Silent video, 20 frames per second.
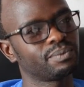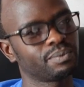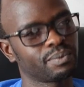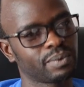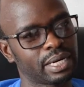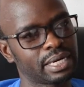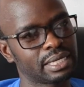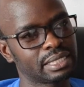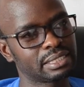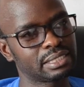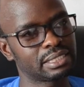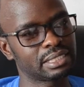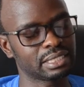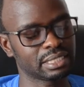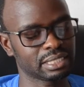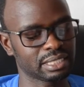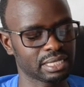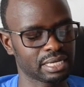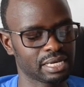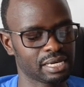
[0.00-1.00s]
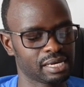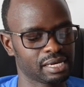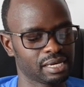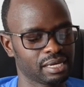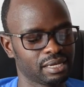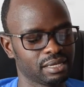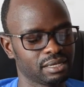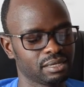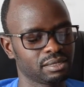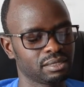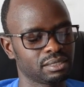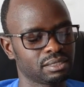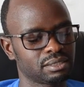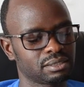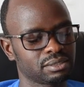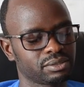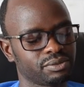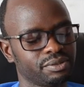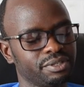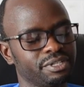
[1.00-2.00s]
warranty, and
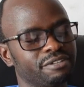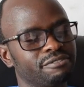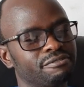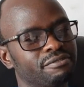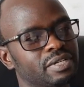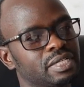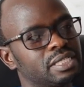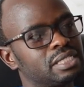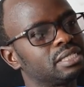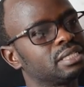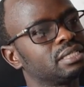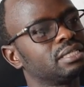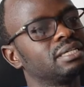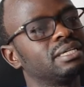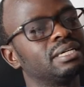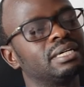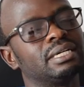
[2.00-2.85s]
on inverters